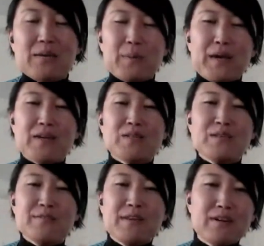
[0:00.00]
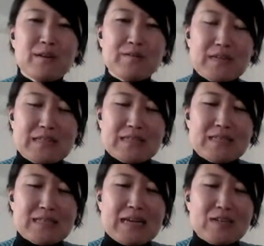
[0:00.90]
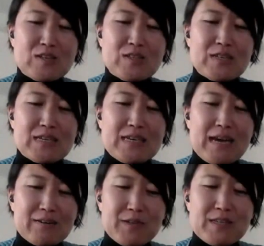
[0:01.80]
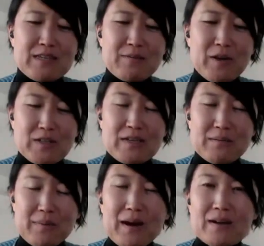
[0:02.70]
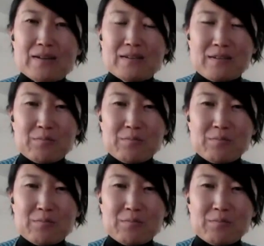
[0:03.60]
Because the fear of existentially everything falling apart